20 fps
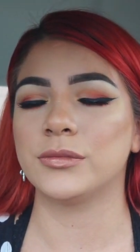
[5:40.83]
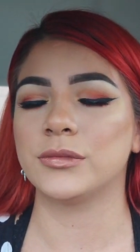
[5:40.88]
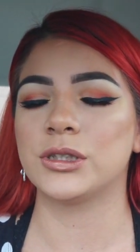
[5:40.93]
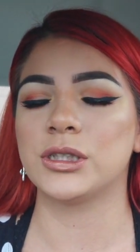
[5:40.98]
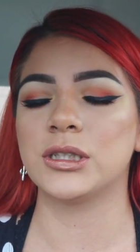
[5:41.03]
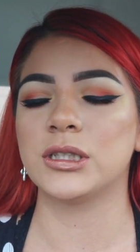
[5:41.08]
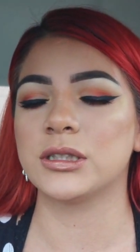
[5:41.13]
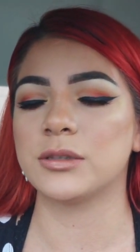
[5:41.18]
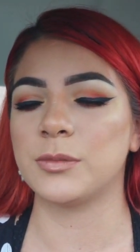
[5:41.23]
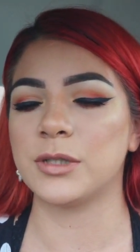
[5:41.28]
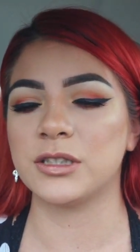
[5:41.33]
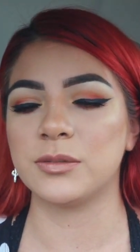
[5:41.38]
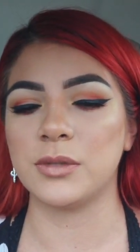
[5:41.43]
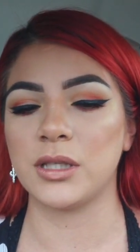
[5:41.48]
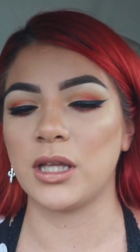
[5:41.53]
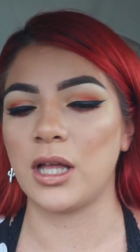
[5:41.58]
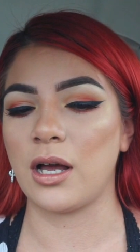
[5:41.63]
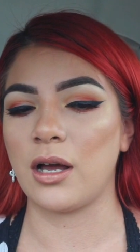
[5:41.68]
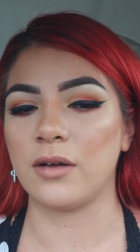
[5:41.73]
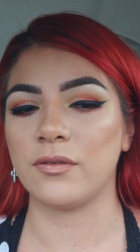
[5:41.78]
she just makes
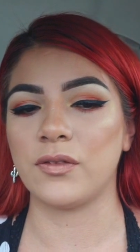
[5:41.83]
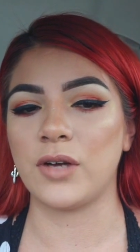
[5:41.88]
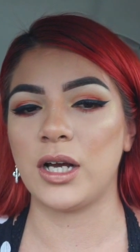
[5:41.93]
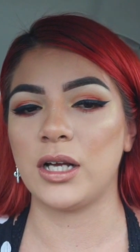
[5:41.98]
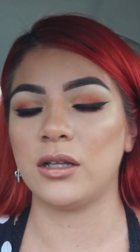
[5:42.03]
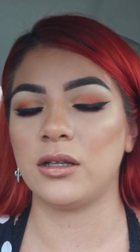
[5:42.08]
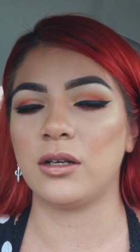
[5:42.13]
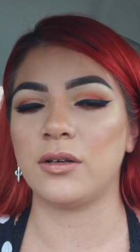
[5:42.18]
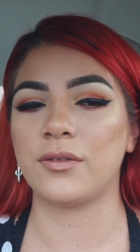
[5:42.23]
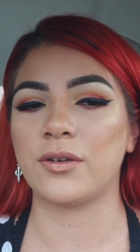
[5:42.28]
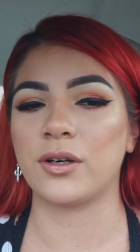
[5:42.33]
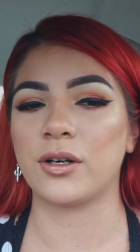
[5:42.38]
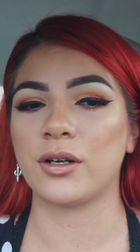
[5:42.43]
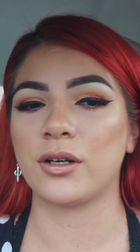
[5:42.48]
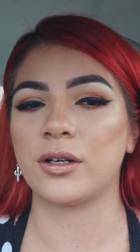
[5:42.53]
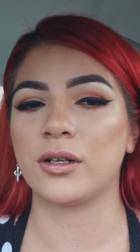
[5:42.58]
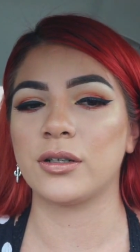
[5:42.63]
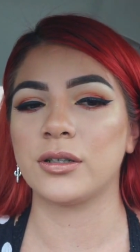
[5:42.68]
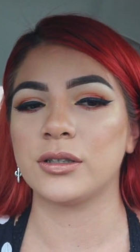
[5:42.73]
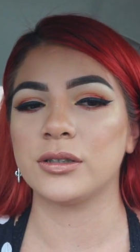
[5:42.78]
me laugh. I love
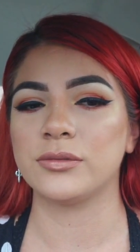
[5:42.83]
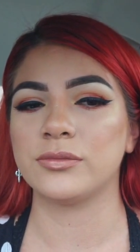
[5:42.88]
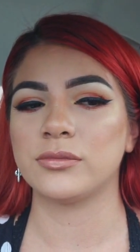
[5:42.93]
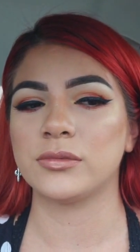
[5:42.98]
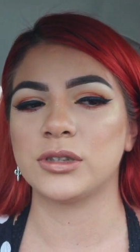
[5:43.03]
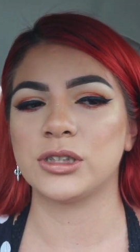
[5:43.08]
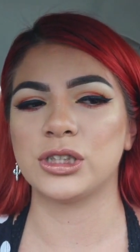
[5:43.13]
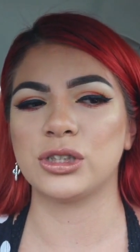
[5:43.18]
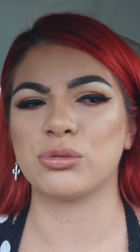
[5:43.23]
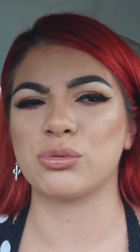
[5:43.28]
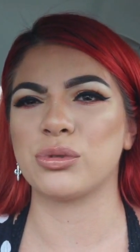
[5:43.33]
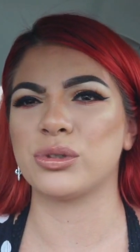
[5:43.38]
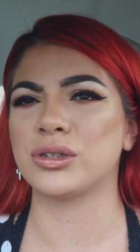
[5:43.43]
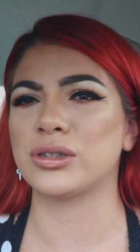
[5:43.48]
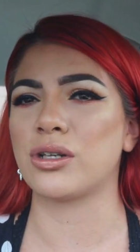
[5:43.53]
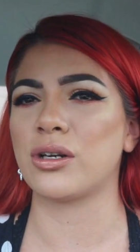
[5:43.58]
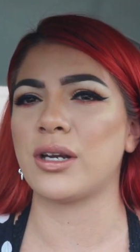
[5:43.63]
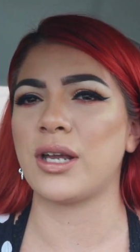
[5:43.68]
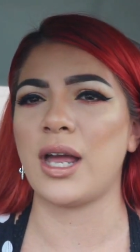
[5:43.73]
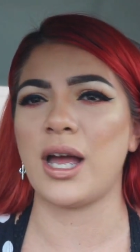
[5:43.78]
her. She's real
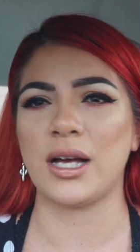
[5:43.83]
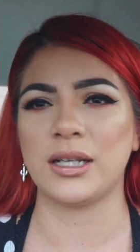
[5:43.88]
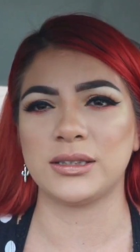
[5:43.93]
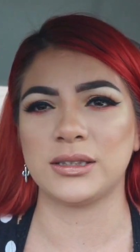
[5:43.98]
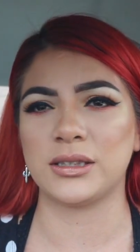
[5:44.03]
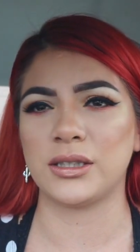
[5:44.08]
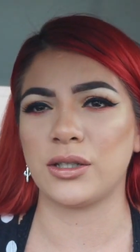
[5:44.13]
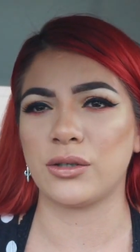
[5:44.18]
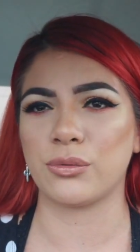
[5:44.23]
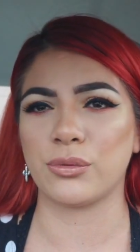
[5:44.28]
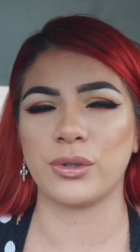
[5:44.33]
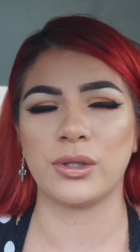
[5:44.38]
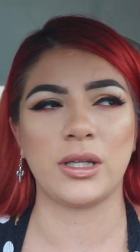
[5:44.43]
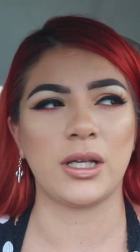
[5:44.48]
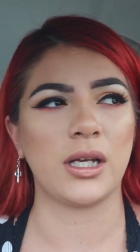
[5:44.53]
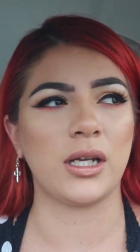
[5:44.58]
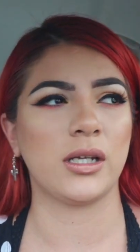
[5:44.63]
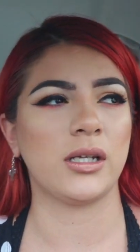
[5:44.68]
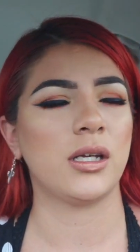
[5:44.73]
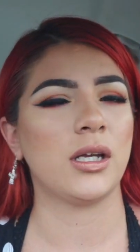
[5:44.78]
sarcastic, real
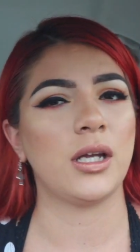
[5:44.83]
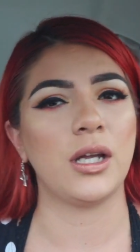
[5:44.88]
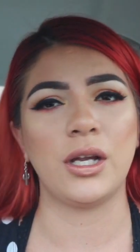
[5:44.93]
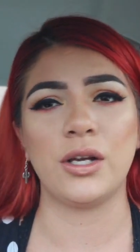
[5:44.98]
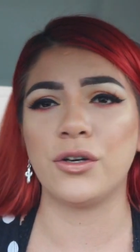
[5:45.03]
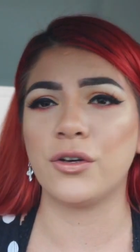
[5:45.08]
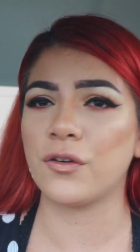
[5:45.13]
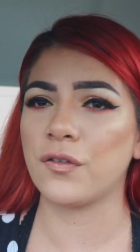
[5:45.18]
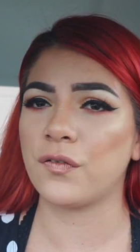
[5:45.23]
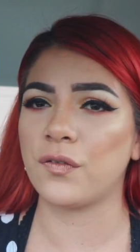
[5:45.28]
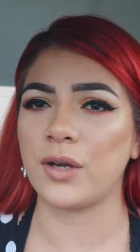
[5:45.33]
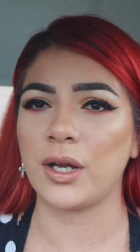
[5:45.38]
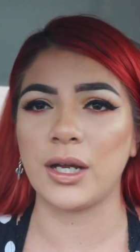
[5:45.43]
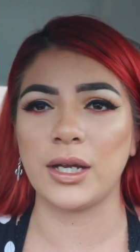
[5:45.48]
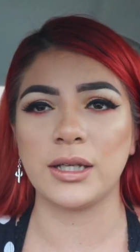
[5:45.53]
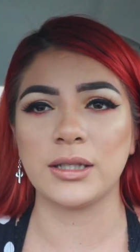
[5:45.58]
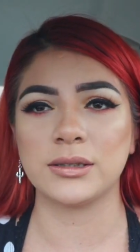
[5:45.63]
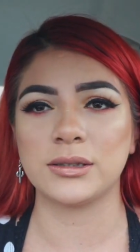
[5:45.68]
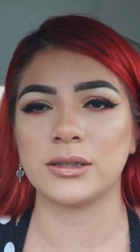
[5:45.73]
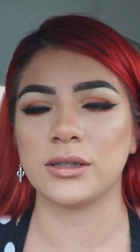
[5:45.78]
like in your
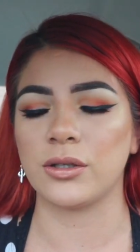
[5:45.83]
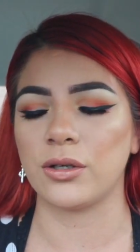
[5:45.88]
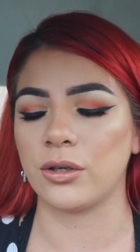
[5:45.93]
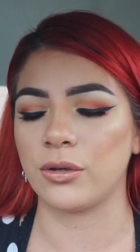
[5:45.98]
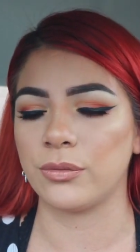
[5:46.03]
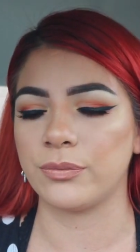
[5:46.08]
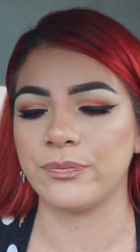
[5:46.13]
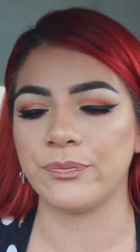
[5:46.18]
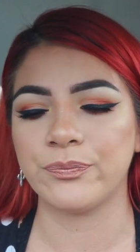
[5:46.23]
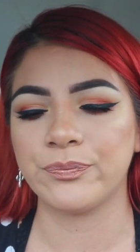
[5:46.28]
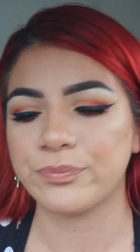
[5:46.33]
face, you know.